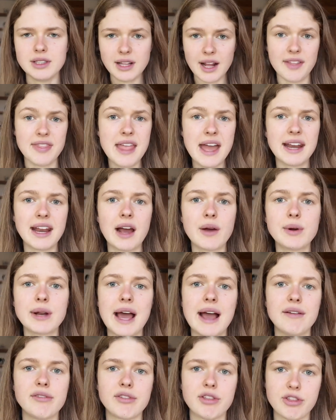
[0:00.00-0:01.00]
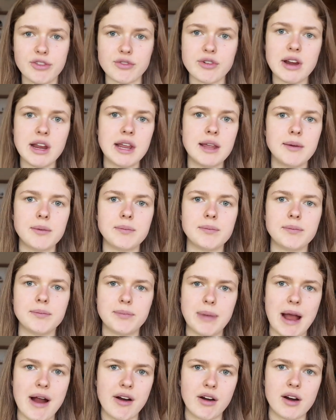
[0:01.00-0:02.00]
And then I would have 3
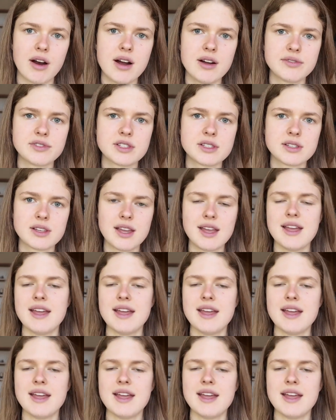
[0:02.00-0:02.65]
paragraphs,